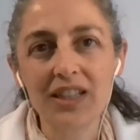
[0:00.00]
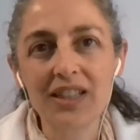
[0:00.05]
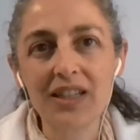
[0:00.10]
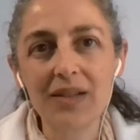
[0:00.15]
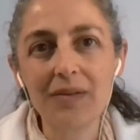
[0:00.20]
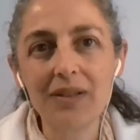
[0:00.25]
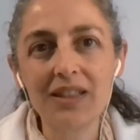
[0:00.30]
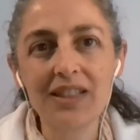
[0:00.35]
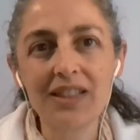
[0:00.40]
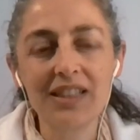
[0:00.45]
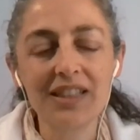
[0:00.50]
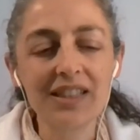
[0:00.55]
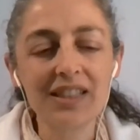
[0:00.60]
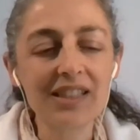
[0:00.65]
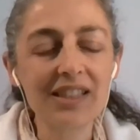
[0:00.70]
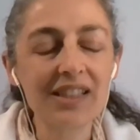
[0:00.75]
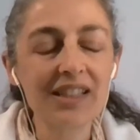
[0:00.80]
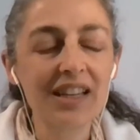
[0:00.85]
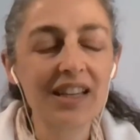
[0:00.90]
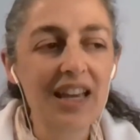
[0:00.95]

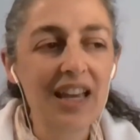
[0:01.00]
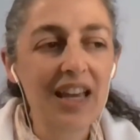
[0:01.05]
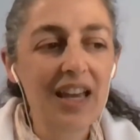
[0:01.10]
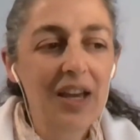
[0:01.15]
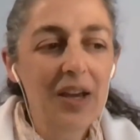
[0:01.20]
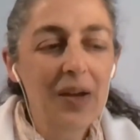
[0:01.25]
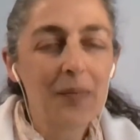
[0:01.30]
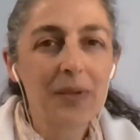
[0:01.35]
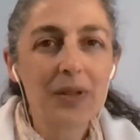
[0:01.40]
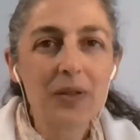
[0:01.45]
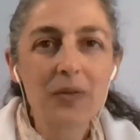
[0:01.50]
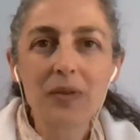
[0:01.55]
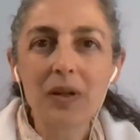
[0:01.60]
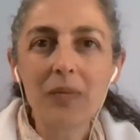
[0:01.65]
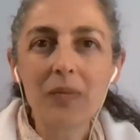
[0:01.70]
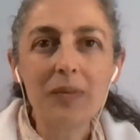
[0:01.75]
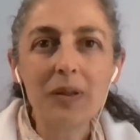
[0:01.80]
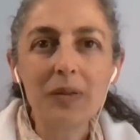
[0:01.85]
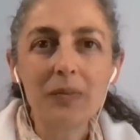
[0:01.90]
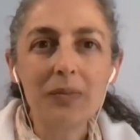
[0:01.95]
activities, but
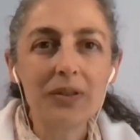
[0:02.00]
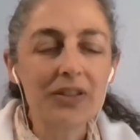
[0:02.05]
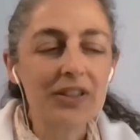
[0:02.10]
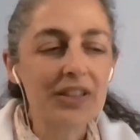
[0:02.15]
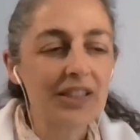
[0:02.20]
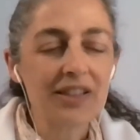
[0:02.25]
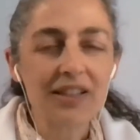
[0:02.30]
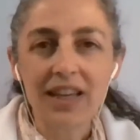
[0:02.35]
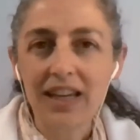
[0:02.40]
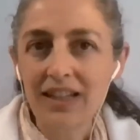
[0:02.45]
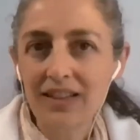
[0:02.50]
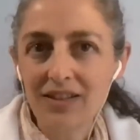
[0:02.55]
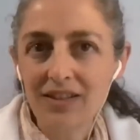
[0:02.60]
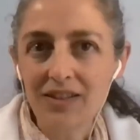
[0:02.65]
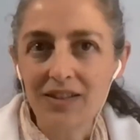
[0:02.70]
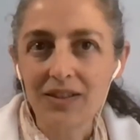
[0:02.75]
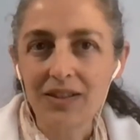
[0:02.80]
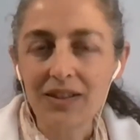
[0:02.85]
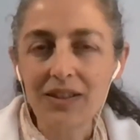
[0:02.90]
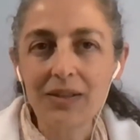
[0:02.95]
when people just
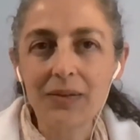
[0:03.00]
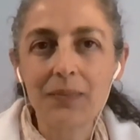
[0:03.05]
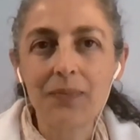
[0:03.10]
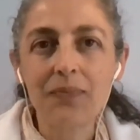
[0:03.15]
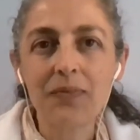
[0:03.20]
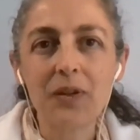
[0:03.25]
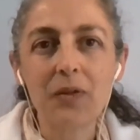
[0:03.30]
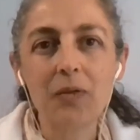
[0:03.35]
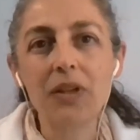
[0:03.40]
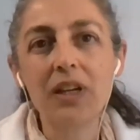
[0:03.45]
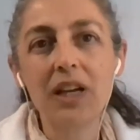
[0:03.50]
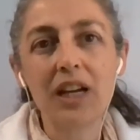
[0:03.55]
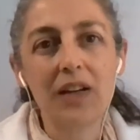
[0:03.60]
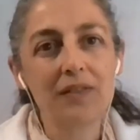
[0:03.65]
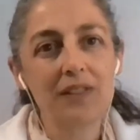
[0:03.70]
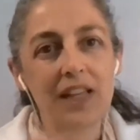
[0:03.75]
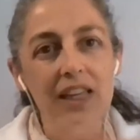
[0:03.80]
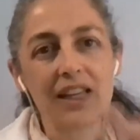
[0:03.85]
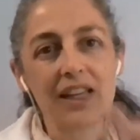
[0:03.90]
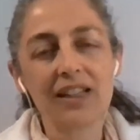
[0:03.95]
entered, we
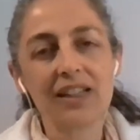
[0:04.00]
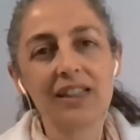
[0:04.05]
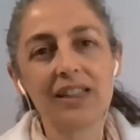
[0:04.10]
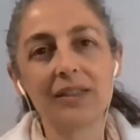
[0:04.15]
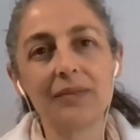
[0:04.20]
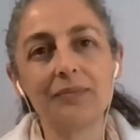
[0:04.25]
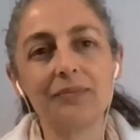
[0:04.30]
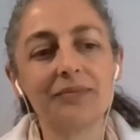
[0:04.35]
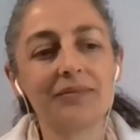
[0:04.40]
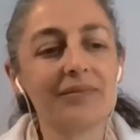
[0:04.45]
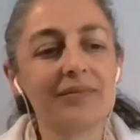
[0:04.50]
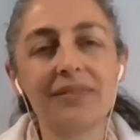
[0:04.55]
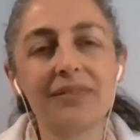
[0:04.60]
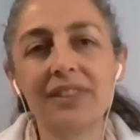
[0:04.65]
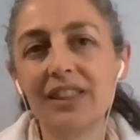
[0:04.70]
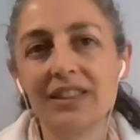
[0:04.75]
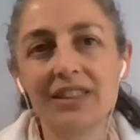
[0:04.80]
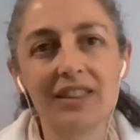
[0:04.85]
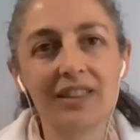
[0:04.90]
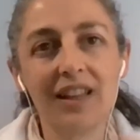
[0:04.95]
have like a
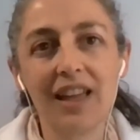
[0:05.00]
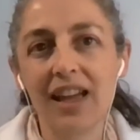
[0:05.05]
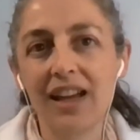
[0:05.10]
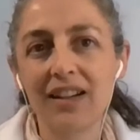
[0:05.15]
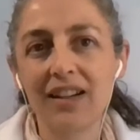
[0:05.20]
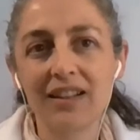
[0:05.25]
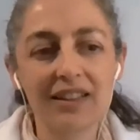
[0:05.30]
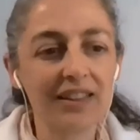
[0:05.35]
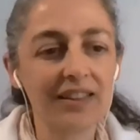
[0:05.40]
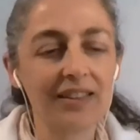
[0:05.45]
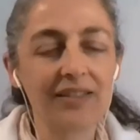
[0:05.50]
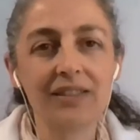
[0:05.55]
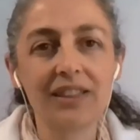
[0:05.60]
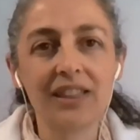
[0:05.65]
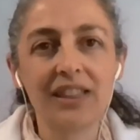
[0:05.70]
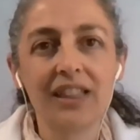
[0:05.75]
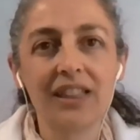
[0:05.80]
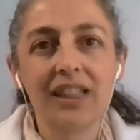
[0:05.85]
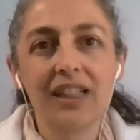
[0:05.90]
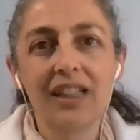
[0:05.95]
little area
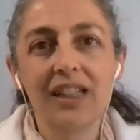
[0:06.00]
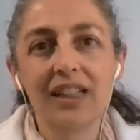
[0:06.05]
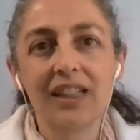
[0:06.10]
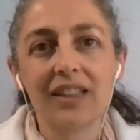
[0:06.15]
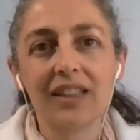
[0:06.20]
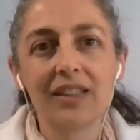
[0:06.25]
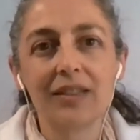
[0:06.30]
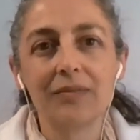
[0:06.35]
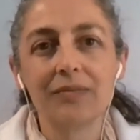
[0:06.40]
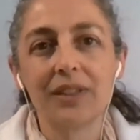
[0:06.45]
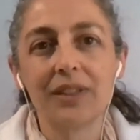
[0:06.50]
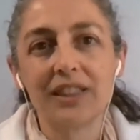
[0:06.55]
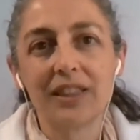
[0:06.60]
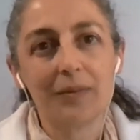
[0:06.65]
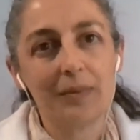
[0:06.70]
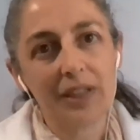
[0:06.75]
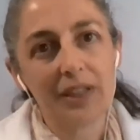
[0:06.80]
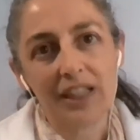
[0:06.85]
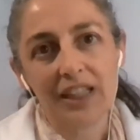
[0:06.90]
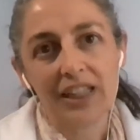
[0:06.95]
at
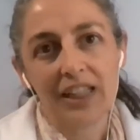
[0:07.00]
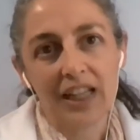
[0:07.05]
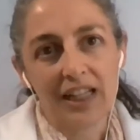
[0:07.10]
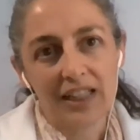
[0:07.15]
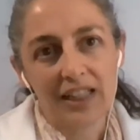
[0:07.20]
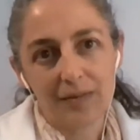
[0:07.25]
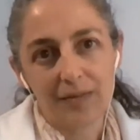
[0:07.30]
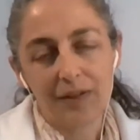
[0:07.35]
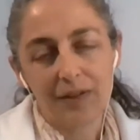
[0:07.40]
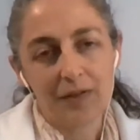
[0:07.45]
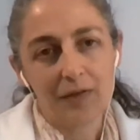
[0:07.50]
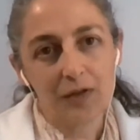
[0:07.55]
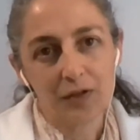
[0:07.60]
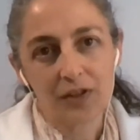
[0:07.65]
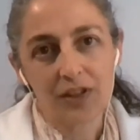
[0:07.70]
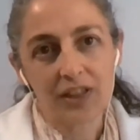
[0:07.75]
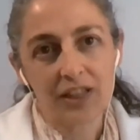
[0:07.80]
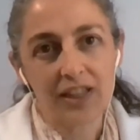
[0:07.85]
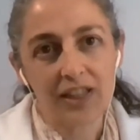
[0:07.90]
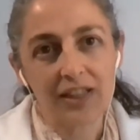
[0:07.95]
the beginning,
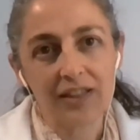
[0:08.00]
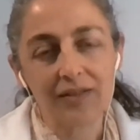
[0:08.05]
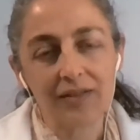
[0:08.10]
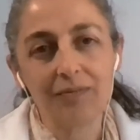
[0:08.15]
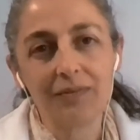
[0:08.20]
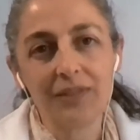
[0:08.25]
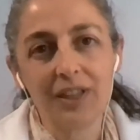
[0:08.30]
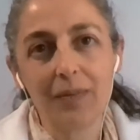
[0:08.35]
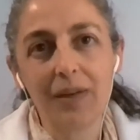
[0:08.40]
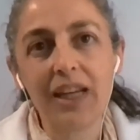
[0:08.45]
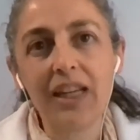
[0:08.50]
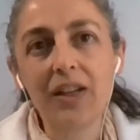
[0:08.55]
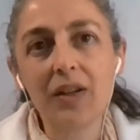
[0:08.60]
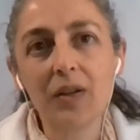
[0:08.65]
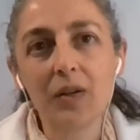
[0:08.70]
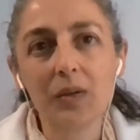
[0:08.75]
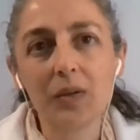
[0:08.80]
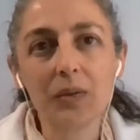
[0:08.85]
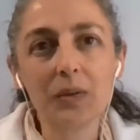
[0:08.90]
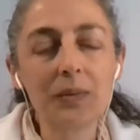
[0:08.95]
before the main
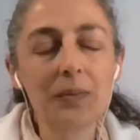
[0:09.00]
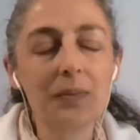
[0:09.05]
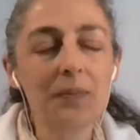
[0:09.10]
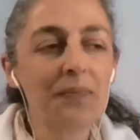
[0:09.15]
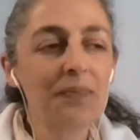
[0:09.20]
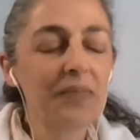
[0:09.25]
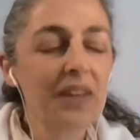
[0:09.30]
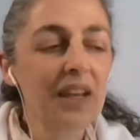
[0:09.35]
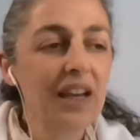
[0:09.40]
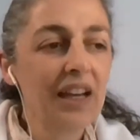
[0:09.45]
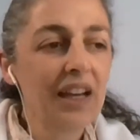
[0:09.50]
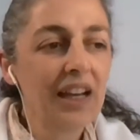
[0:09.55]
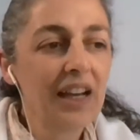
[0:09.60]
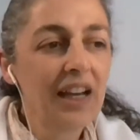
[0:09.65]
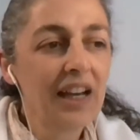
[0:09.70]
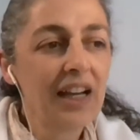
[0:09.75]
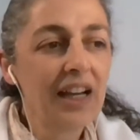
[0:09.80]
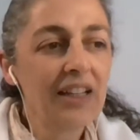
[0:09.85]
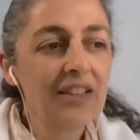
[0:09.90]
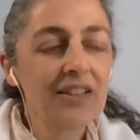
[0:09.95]
hall,
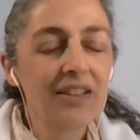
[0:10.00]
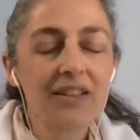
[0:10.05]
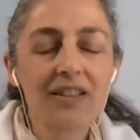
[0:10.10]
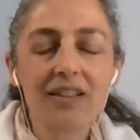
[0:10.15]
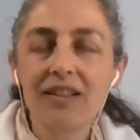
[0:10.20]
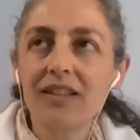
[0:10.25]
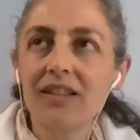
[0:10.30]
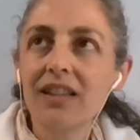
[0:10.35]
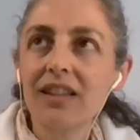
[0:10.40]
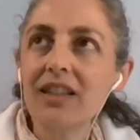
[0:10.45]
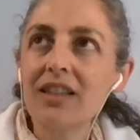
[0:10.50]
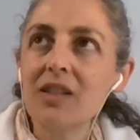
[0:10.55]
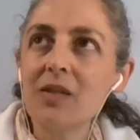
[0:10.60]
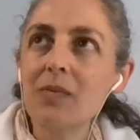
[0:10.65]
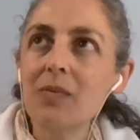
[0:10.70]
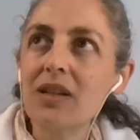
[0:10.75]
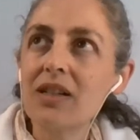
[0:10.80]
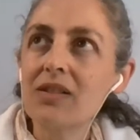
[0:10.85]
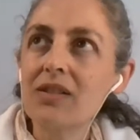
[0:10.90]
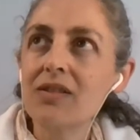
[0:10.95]
and
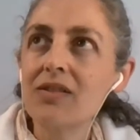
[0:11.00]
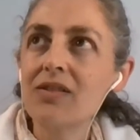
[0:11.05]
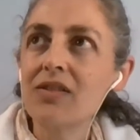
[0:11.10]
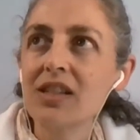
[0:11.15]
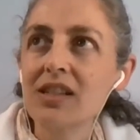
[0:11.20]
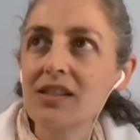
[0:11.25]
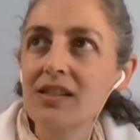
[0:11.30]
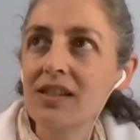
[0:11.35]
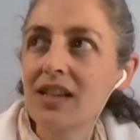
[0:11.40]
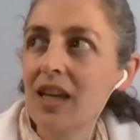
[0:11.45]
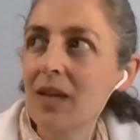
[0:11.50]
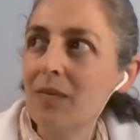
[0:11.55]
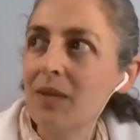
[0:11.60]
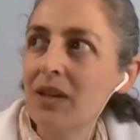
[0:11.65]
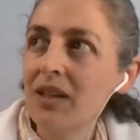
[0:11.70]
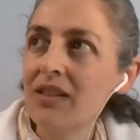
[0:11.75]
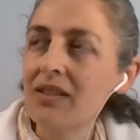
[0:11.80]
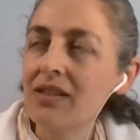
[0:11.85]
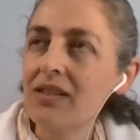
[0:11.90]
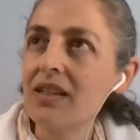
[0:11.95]
this person just came
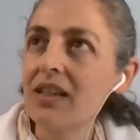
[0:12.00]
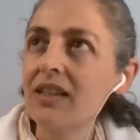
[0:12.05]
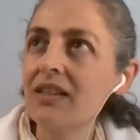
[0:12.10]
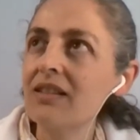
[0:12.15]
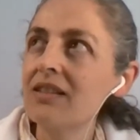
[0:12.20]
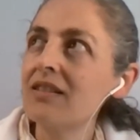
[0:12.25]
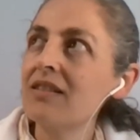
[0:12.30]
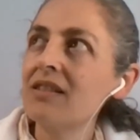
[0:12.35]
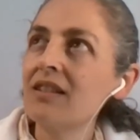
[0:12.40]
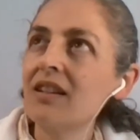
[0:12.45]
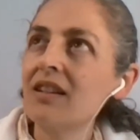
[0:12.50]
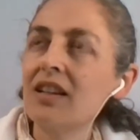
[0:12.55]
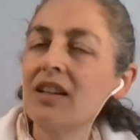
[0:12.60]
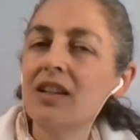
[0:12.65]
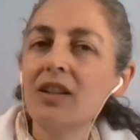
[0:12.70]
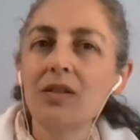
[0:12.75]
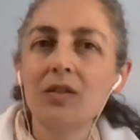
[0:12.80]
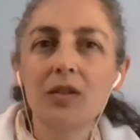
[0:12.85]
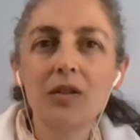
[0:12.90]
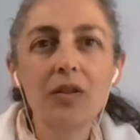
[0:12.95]
in and said,
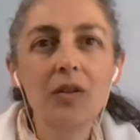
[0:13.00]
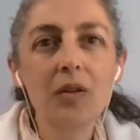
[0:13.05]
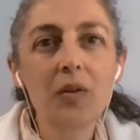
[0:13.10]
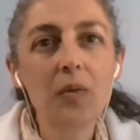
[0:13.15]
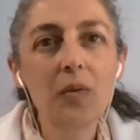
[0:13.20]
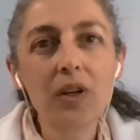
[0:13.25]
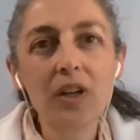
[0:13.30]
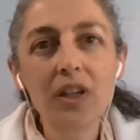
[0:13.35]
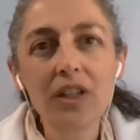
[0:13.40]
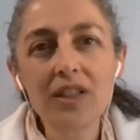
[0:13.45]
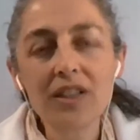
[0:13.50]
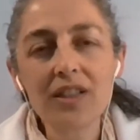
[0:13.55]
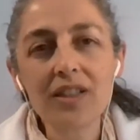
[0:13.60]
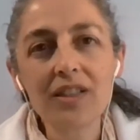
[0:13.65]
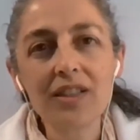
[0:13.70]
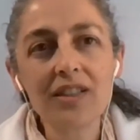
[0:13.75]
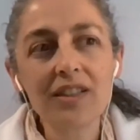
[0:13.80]
do you know what?